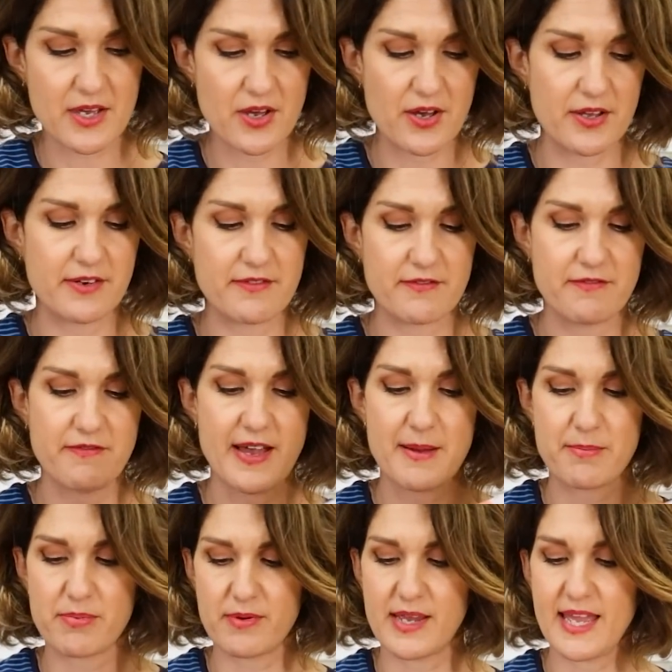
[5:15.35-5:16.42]
cotton
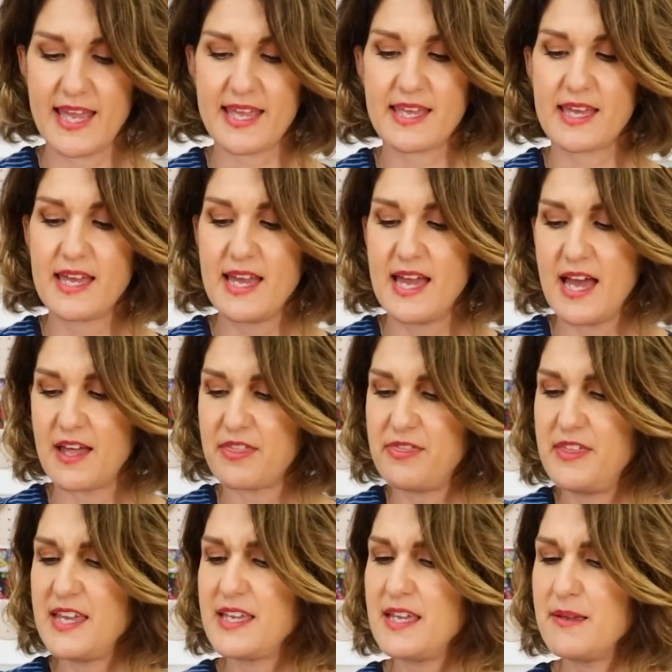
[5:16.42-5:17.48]
fabric. I
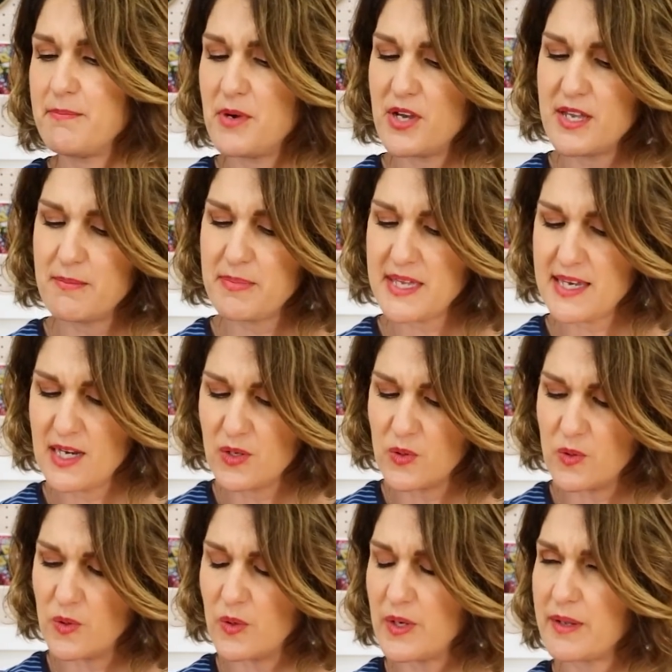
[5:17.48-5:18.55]
think it might be a
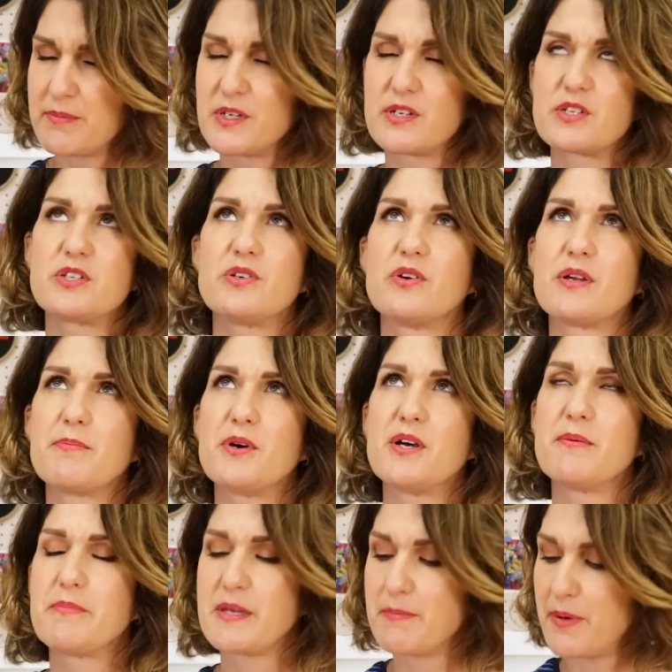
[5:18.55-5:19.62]
lawn, I'm not sure, it
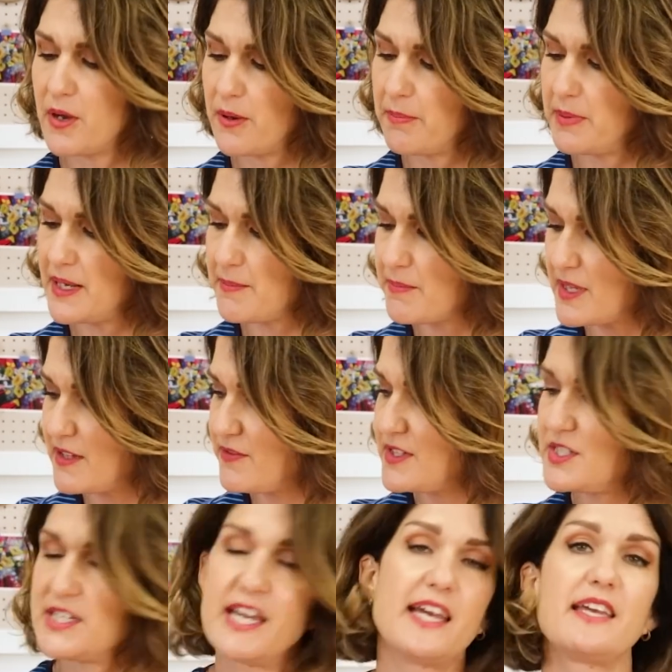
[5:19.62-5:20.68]
might be a poplin, but if you
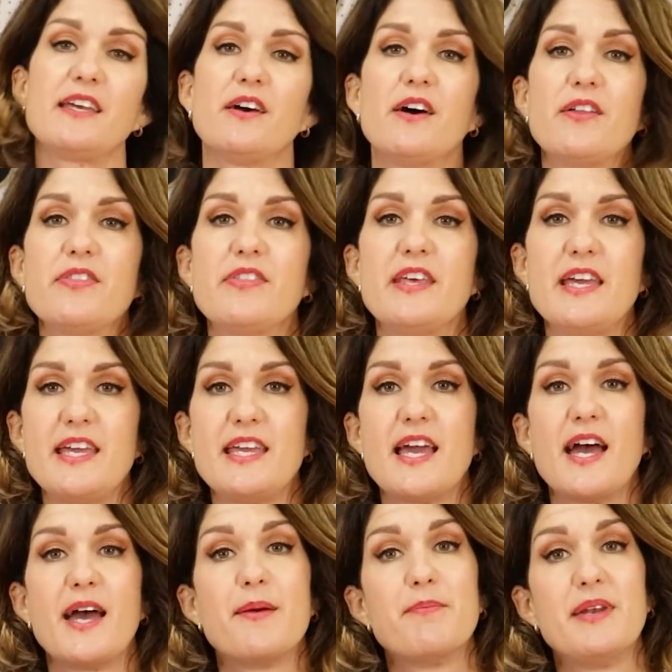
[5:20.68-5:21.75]
check on the
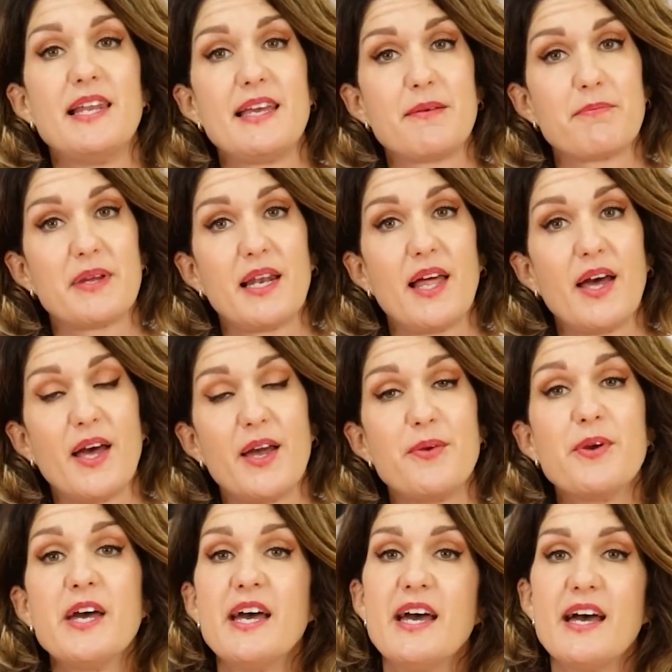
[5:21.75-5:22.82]
um, link below,
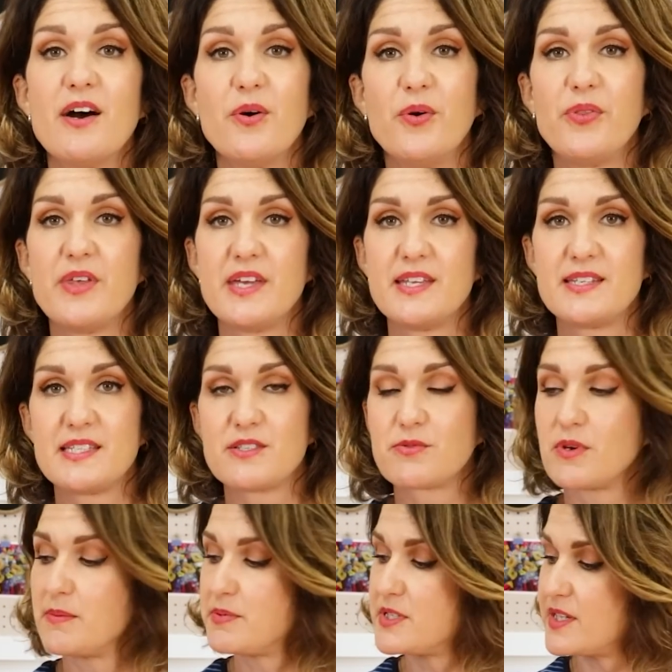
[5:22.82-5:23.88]
all the
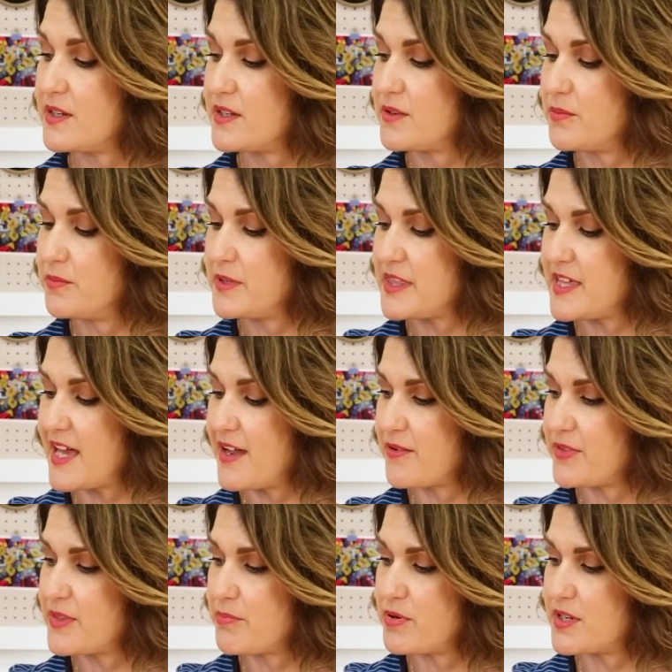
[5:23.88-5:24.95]
description will be there
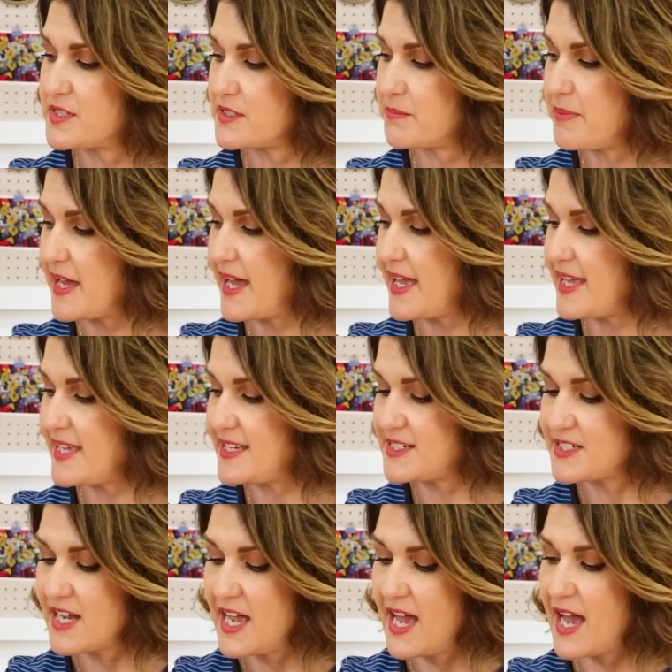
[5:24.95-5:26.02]
on the product
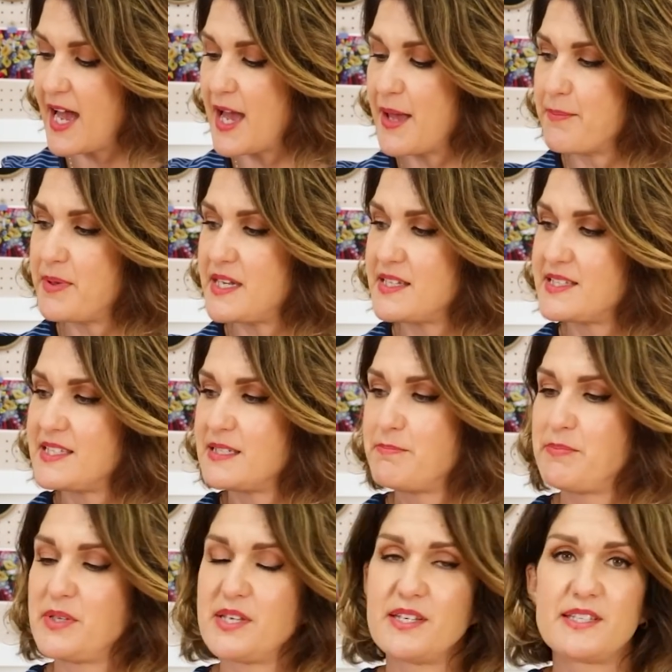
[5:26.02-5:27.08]
page. Um, but it's this
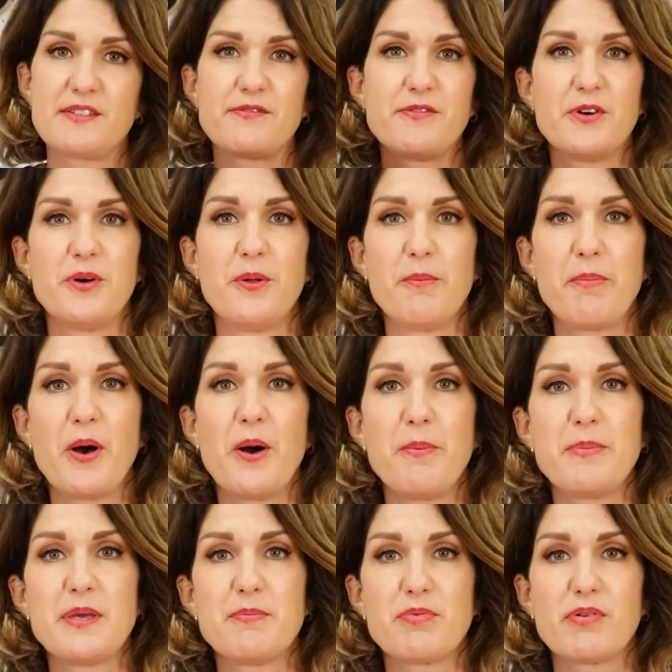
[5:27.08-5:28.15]
beautiful
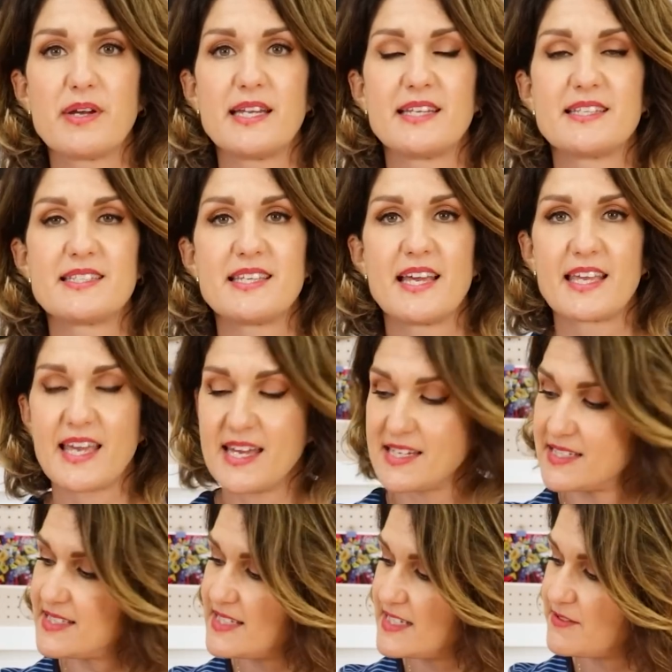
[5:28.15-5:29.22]
poppy print
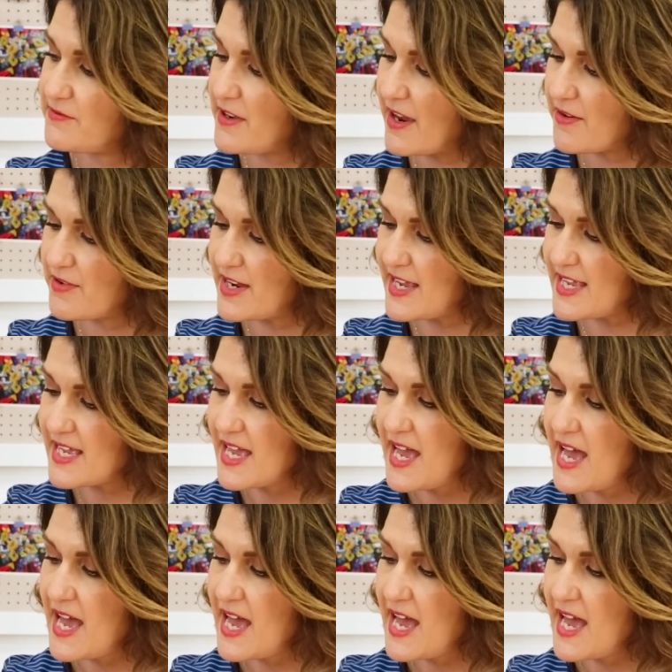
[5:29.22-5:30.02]
against this very